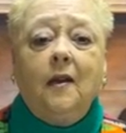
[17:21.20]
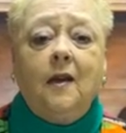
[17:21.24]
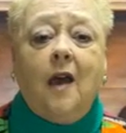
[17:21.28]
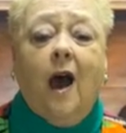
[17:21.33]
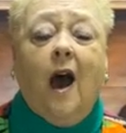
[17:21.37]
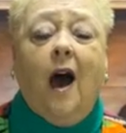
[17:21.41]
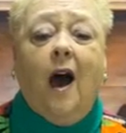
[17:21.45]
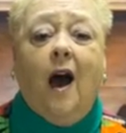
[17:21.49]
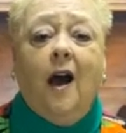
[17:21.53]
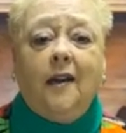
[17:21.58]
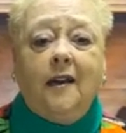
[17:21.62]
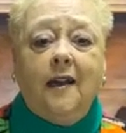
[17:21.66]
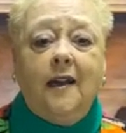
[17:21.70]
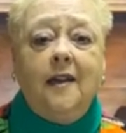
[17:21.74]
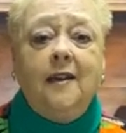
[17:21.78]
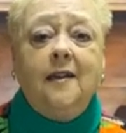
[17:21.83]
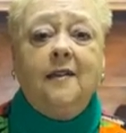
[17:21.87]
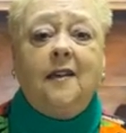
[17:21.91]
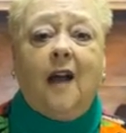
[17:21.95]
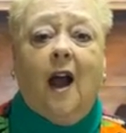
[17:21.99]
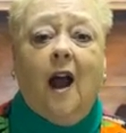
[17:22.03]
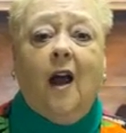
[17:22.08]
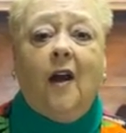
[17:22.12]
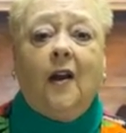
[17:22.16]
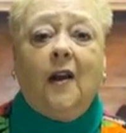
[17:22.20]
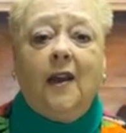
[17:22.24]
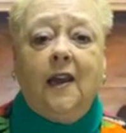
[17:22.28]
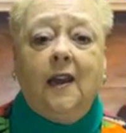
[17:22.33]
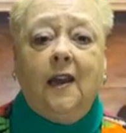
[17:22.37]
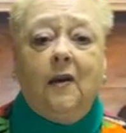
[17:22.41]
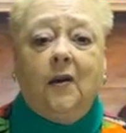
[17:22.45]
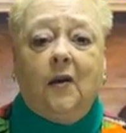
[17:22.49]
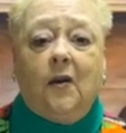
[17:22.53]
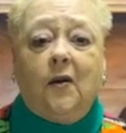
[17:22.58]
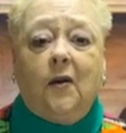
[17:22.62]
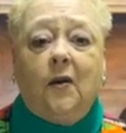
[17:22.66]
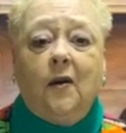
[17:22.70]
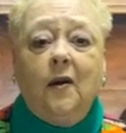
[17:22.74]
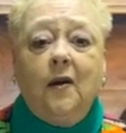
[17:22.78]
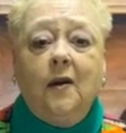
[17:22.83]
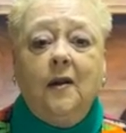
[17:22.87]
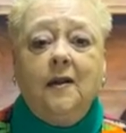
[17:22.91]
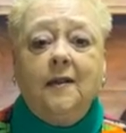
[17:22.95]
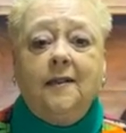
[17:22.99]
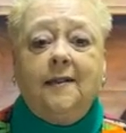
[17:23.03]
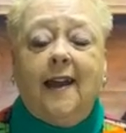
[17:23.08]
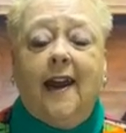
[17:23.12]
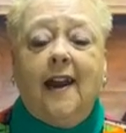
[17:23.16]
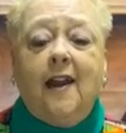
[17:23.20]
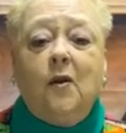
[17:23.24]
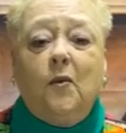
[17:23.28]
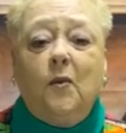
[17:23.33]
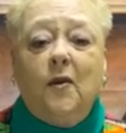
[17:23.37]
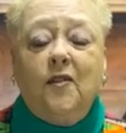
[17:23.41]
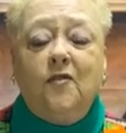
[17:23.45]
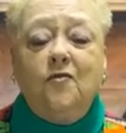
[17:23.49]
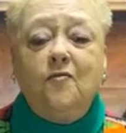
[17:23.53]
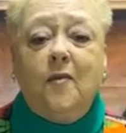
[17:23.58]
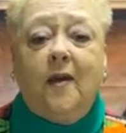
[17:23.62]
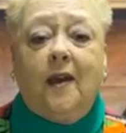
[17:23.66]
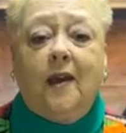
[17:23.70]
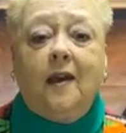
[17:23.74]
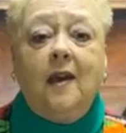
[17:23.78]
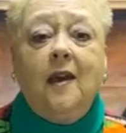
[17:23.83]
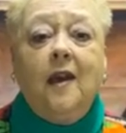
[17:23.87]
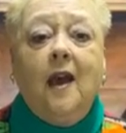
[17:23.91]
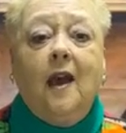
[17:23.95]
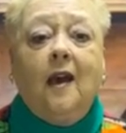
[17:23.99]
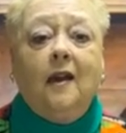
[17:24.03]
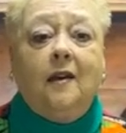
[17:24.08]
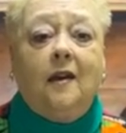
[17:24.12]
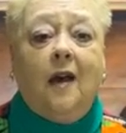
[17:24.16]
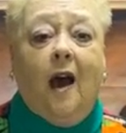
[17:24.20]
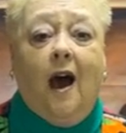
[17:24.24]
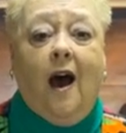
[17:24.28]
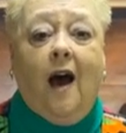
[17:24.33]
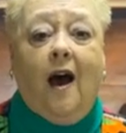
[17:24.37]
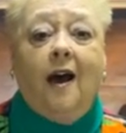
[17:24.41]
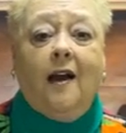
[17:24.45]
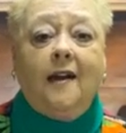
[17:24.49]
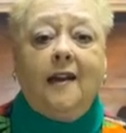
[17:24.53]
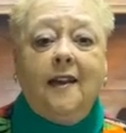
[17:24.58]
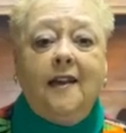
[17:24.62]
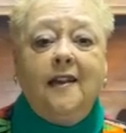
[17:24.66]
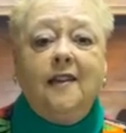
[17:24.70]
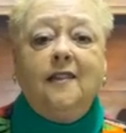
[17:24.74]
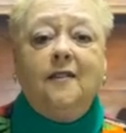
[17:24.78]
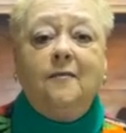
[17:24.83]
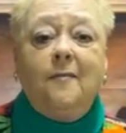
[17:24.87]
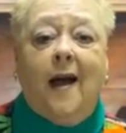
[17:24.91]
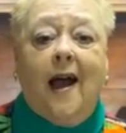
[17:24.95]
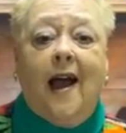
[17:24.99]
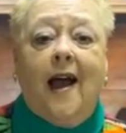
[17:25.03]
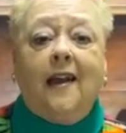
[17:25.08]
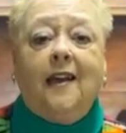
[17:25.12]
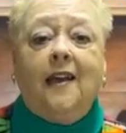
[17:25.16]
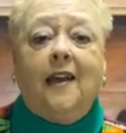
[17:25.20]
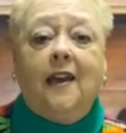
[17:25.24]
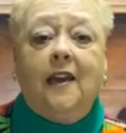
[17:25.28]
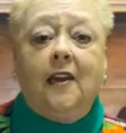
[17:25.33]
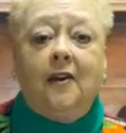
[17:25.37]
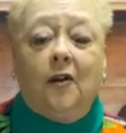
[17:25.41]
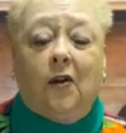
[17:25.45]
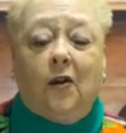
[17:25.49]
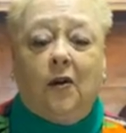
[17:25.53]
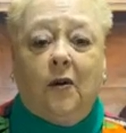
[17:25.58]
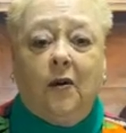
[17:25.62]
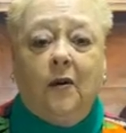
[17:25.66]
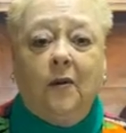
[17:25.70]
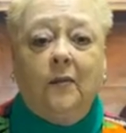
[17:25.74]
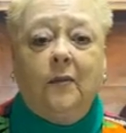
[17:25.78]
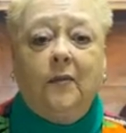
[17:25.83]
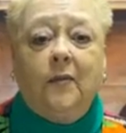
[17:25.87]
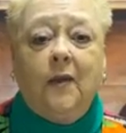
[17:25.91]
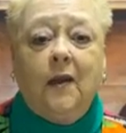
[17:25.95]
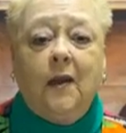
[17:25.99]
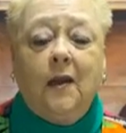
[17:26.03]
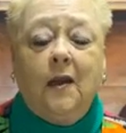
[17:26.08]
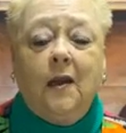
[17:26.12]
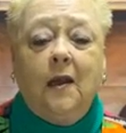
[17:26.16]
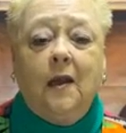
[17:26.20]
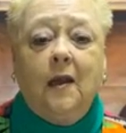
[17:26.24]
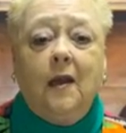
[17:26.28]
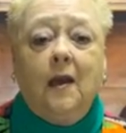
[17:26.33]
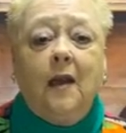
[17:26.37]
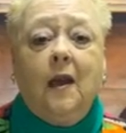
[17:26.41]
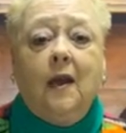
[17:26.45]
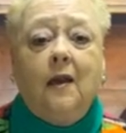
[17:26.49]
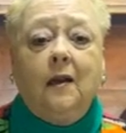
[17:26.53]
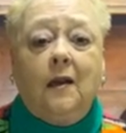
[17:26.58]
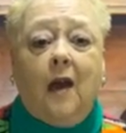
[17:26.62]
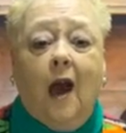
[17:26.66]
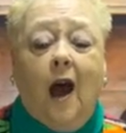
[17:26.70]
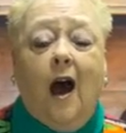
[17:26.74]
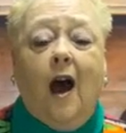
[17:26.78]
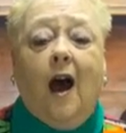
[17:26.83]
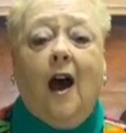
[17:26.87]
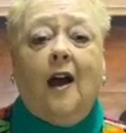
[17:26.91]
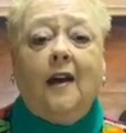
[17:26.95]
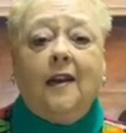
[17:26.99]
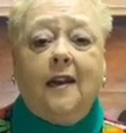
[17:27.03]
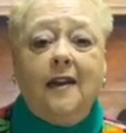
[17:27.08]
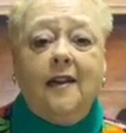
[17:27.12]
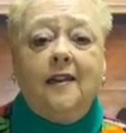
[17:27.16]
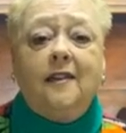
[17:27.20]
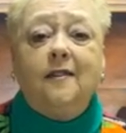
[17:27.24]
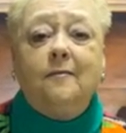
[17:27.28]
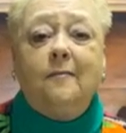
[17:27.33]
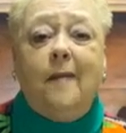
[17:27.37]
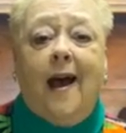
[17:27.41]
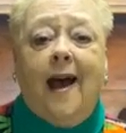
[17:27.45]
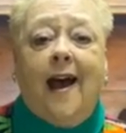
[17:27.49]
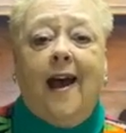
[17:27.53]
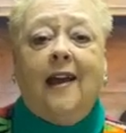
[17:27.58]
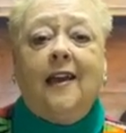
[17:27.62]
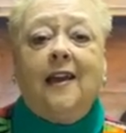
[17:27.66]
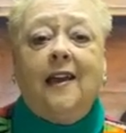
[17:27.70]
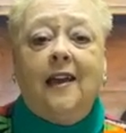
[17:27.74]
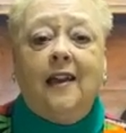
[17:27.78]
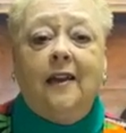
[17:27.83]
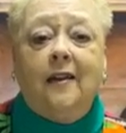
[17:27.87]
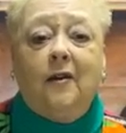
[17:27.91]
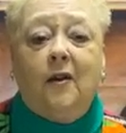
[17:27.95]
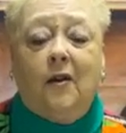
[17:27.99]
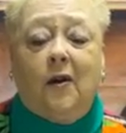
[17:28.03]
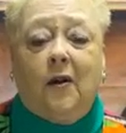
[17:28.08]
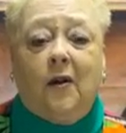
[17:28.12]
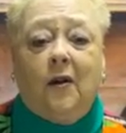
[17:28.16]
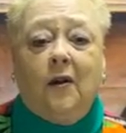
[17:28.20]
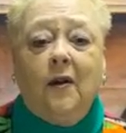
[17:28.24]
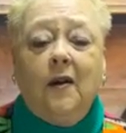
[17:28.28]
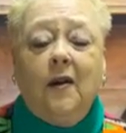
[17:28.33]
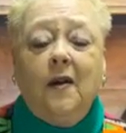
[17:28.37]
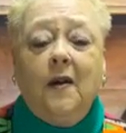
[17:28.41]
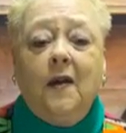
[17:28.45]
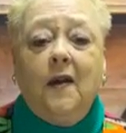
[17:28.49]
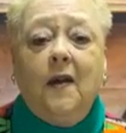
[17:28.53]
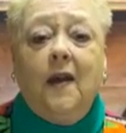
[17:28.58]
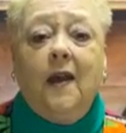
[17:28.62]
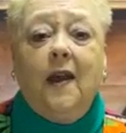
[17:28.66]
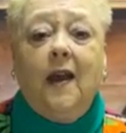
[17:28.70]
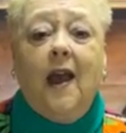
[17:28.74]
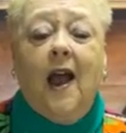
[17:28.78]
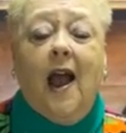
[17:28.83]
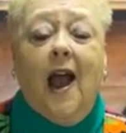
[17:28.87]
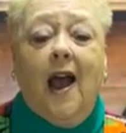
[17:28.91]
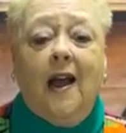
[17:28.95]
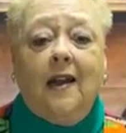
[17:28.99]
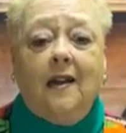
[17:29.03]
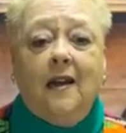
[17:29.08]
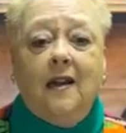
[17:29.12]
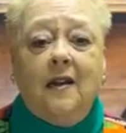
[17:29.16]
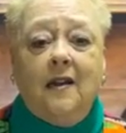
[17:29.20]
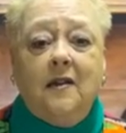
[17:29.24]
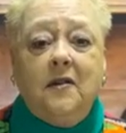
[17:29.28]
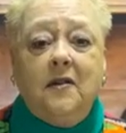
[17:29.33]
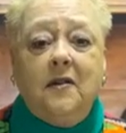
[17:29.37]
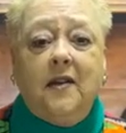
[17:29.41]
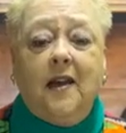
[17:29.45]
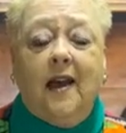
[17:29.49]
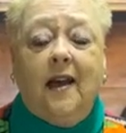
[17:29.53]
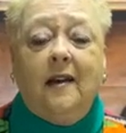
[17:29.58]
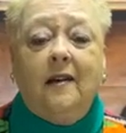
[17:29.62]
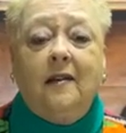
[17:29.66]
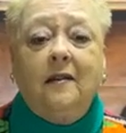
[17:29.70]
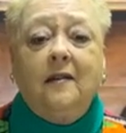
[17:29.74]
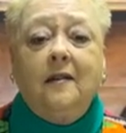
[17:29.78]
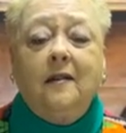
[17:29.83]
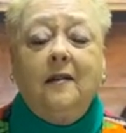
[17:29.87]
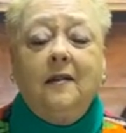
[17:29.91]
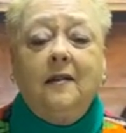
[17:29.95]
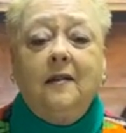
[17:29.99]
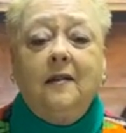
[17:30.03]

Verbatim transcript: God is our healer. Say it with me. God is my healer. God is my healer. Hallelujah.